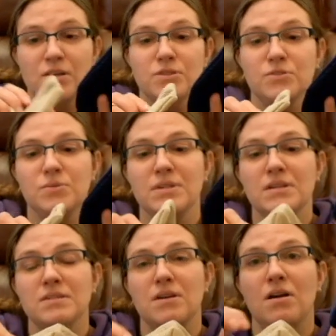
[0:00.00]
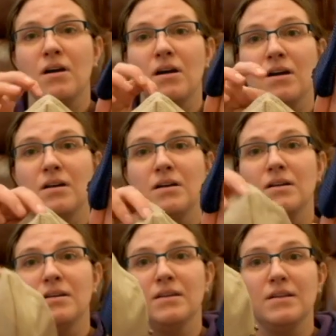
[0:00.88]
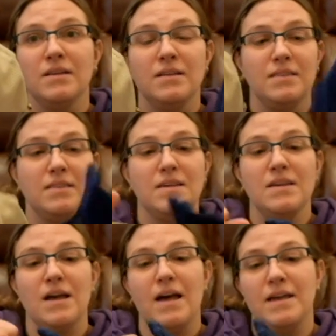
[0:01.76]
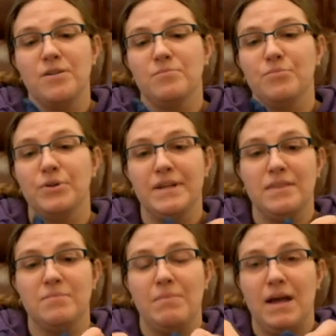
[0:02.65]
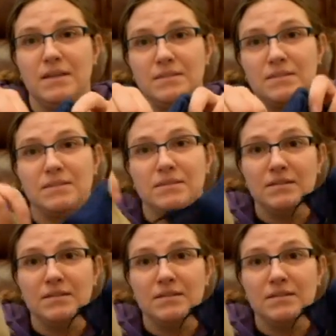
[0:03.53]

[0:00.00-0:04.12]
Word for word: So these are the I Can Breathe masks.